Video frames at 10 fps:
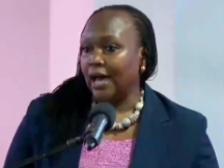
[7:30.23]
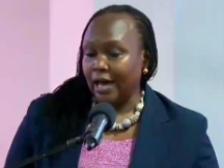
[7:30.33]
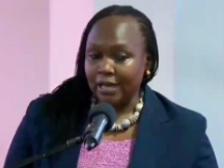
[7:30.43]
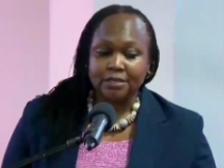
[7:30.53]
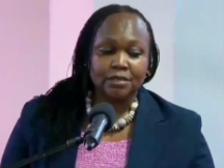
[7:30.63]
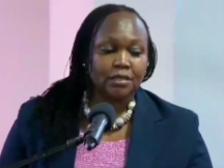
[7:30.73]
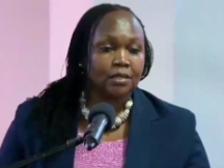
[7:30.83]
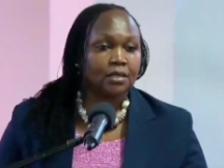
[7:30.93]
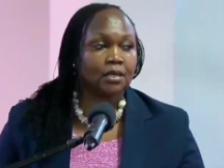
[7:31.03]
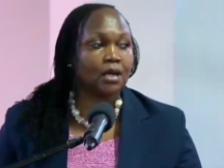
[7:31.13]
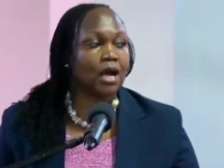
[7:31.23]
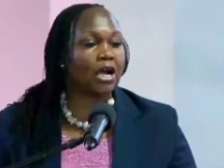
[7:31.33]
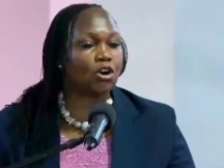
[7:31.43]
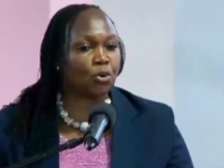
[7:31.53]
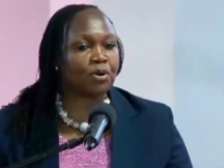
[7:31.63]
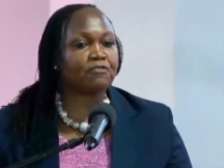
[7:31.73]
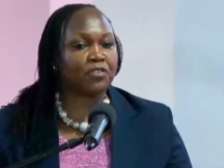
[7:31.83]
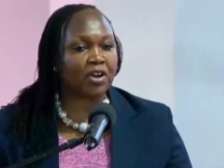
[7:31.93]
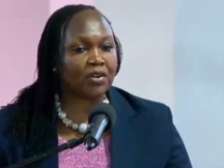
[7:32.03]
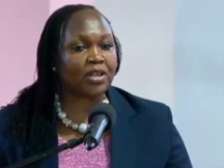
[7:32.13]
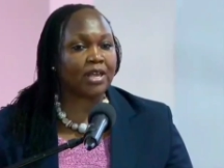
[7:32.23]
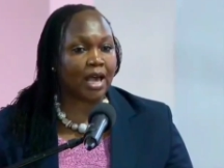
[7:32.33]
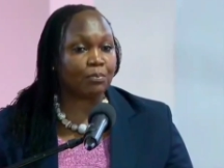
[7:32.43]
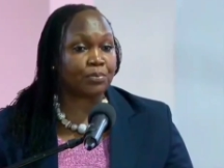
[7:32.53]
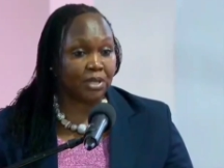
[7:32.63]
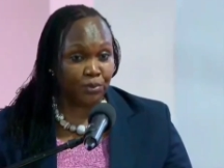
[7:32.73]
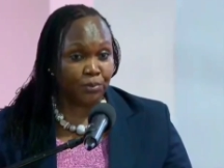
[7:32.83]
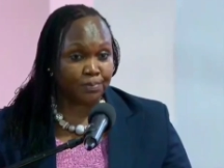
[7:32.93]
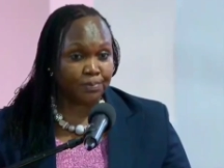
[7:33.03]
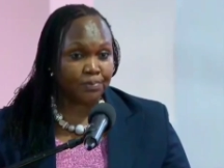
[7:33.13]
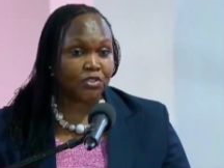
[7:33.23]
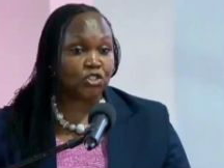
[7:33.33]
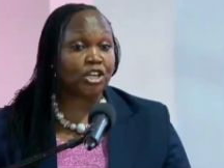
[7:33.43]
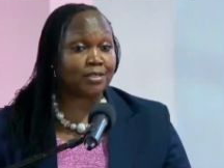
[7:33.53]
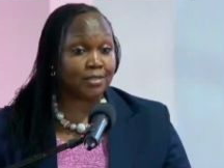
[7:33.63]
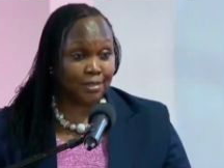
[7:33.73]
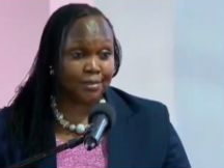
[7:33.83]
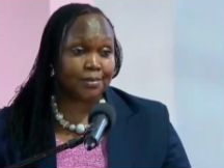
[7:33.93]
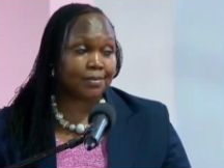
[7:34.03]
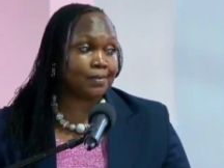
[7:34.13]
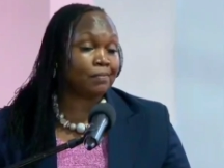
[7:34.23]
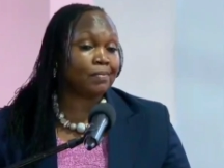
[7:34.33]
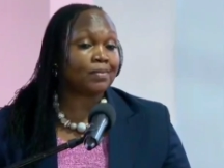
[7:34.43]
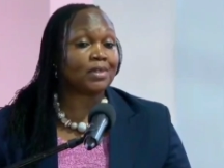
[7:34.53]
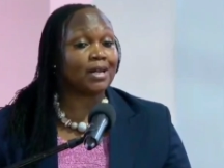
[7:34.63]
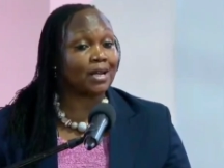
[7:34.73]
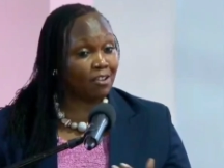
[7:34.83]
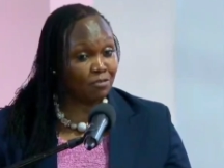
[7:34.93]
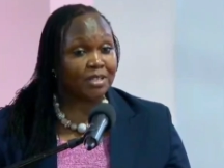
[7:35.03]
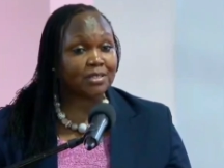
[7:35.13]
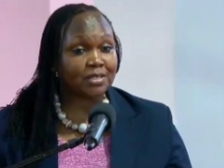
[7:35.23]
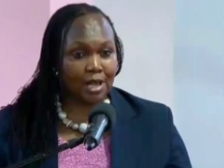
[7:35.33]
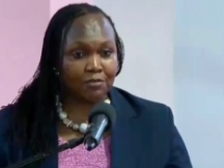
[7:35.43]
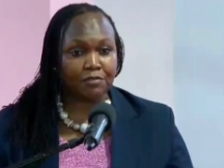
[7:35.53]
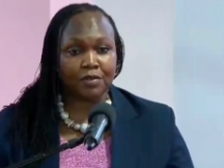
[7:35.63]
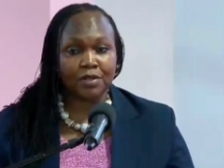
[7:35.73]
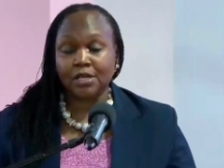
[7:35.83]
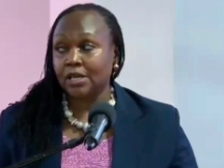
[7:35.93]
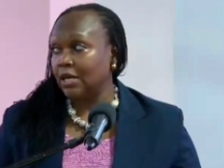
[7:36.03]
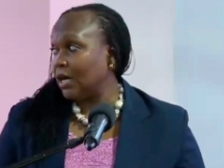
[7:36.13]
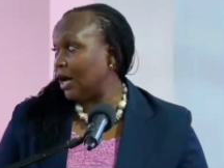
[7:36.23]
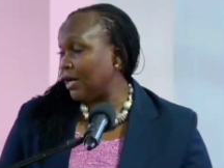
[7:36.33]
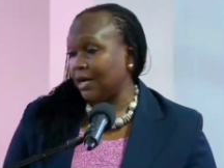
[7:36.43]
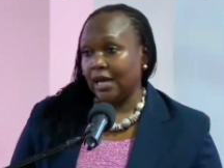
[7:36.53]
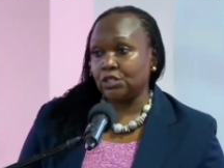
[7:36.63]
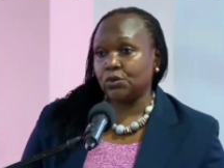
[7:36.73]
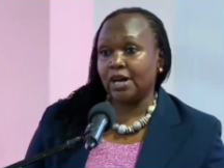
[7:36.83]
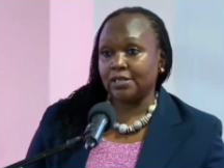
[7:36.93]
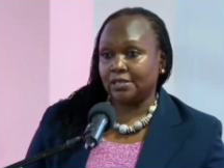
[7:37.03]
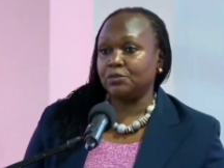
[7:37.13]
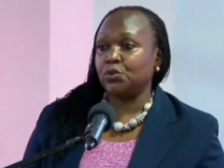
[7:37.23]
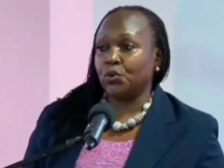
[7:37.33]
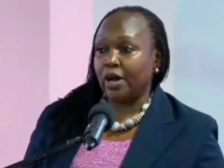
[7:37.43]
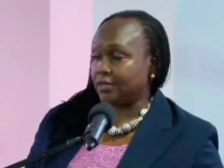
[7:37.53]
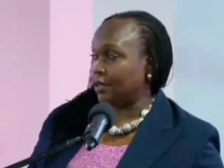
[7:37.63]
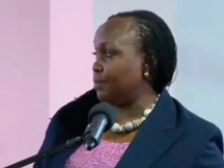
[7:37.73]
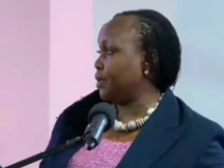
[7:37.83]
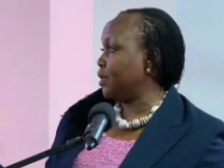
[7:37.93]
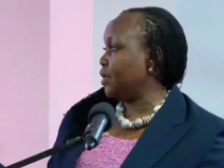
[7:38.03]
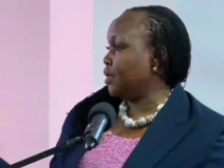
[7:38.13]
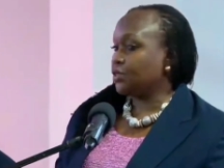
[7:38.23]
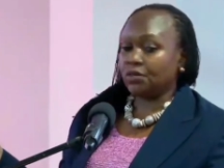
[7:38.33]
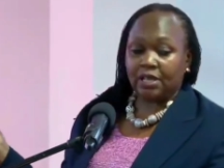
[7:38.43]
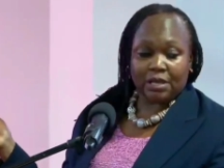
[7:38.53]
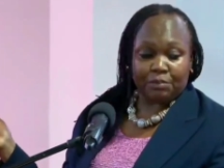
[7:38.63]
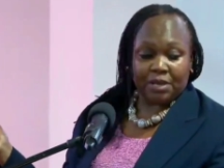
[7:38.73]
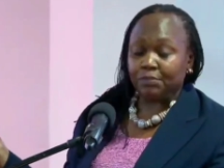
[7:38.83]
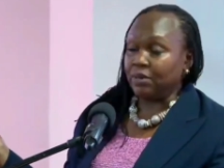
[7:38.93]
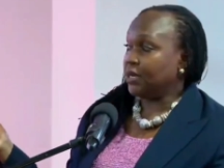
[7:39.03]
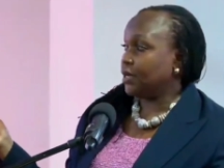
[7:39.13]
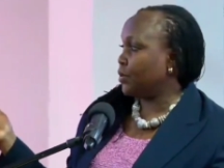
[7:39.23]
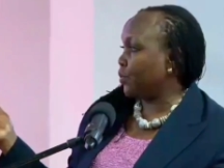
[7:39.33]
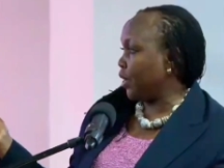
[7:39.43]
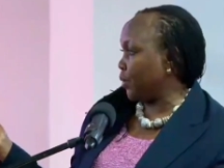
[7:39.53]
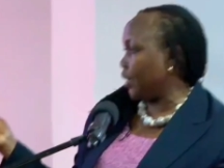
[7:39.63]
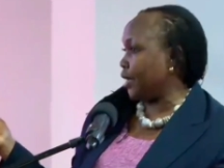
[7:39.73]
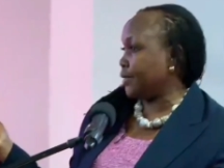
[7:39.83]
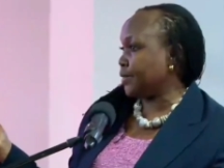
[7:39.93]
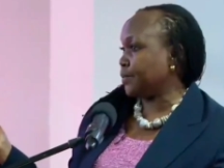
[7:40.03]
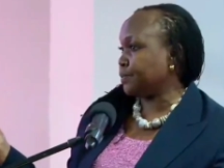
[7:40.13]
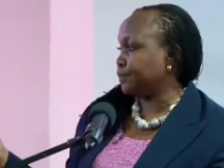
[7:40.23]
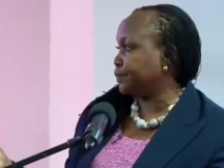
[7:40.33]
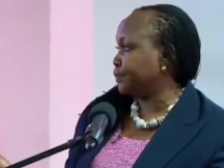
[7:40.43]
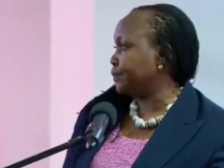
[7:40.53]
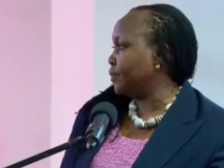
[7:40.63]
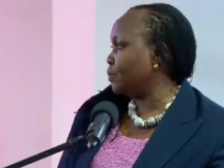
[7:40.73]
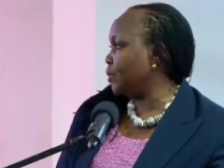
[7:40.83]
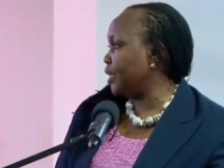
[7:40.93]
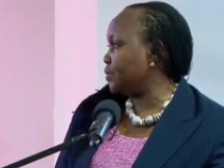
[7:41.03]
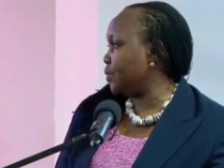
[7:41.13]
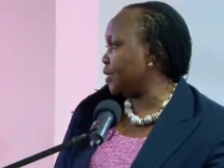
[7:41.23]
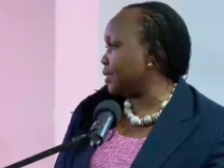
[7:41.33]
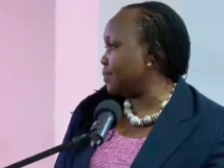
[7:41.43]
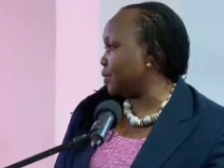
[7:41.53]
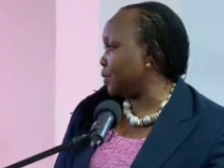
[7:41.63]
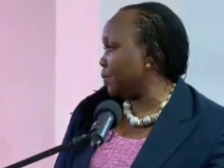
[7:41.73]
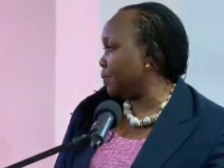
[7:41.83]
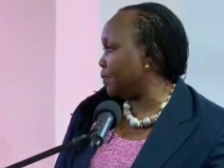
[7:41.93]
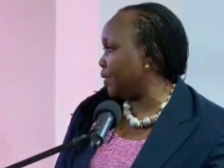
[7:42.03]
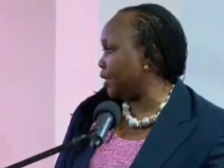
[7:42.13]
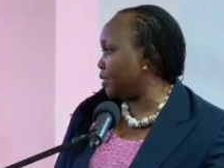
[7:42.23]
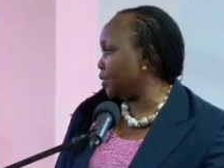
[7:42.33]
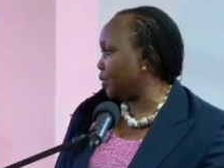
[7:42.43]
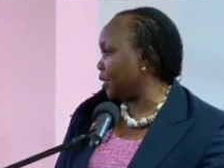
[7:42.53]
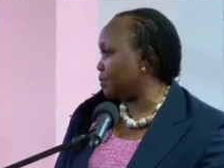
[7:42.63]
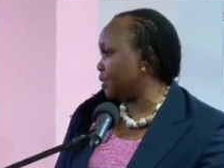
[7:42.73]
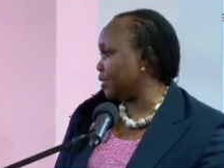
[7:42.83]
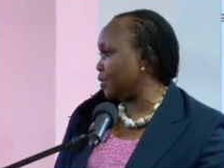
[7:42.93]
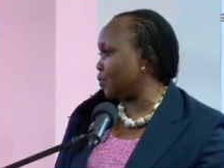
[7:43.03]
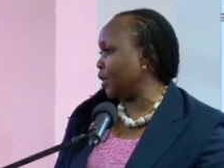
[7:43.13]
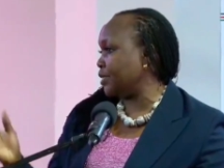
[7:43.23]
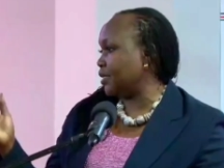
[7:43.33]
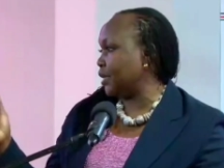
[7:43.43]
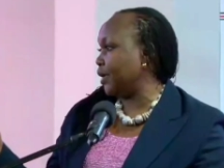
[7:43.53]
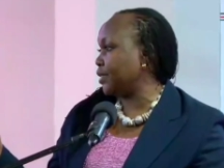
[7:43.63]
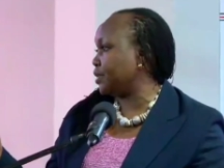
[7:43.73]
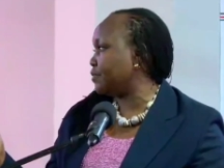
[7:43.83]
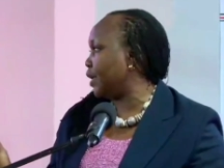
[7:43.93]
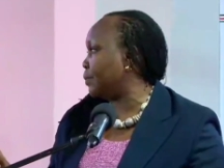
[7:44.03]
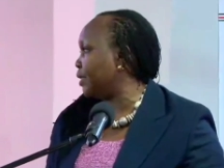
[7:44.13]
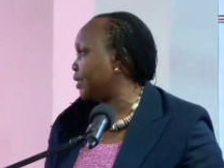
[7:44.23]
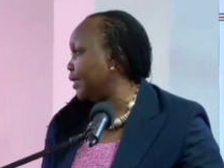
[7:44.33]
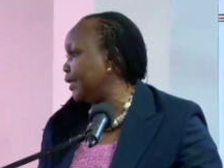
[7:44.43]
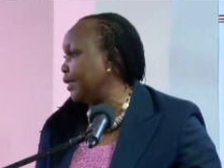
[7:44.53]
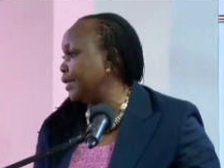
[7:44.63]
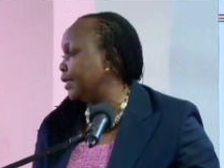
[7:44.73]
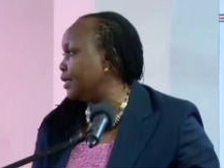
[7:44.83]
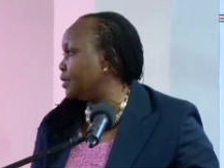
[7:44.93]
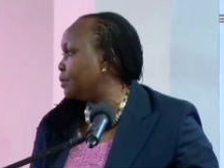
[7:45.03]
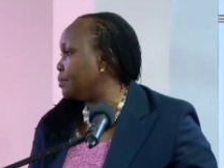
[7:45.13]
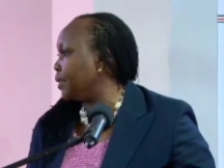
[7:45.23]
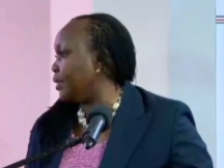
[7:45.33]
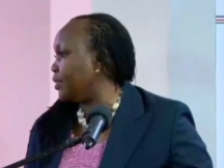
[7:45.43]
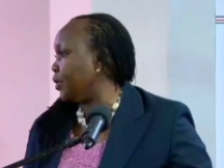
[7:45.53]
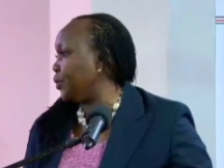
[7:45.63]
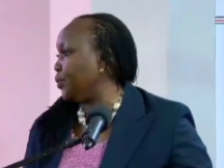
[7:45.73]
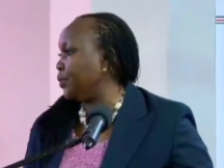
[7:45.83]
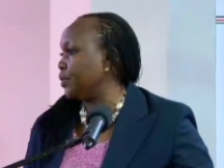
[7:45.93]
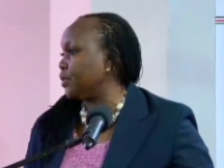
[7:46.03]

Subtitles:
and a group of very young people, Gen Zs, that are government staff. And I'd like to ask them to rise up so that they may be recognized. Please rise up so that you can be seen. Where is the Director of M&E, Matthew?